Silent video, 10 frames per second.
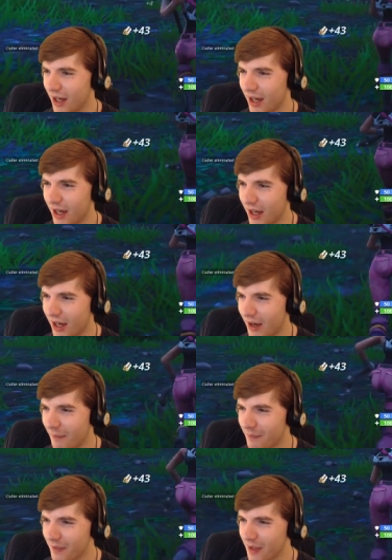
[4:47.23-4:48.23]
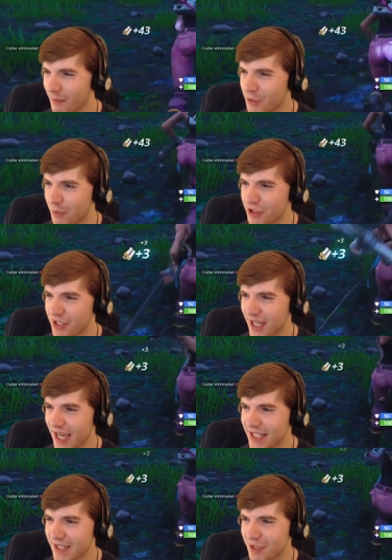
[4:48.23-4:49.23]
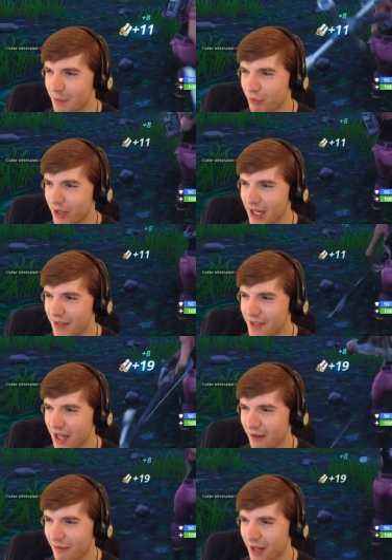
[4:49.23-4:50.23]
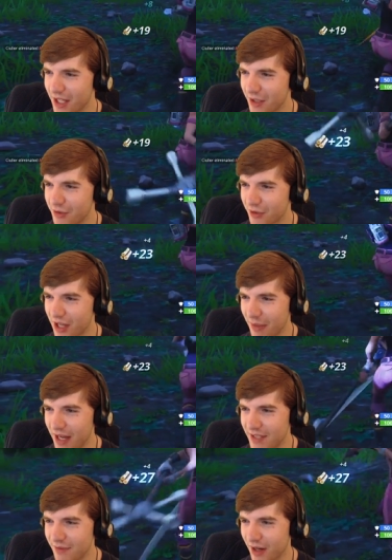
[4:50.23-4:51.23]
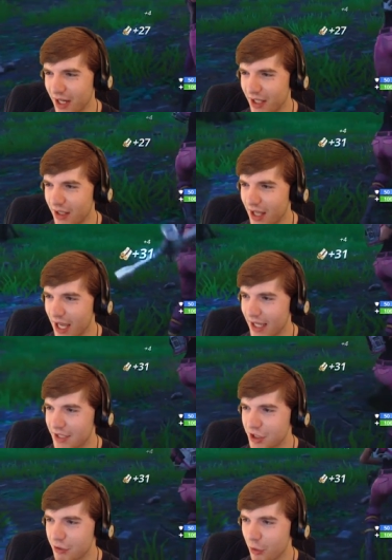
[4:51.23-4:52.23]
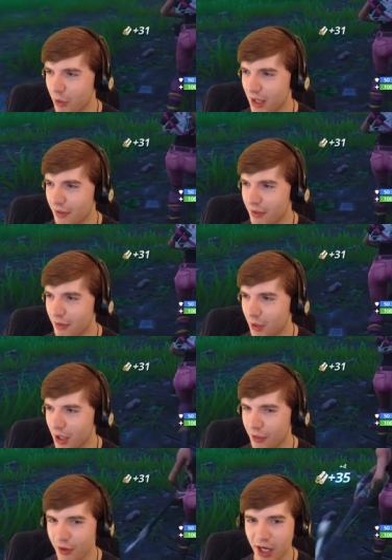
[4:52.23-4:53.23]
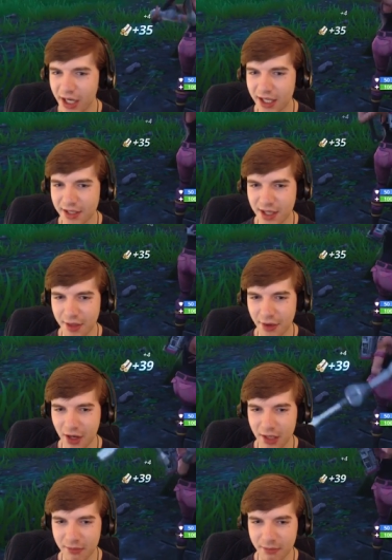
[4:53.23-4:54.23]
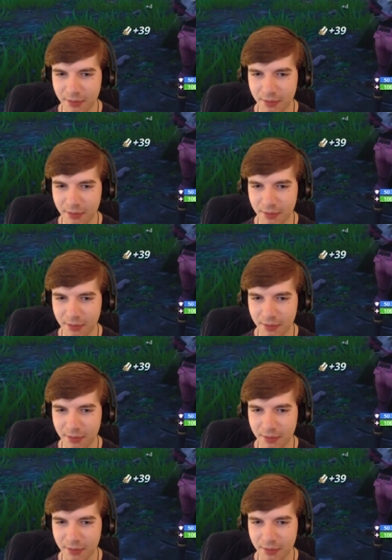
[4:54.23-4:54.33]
Mr. Besher says, Cass, if she breathes, huh, funny username. That is funny. Hey, Cass, do you know what a thought is? A thought?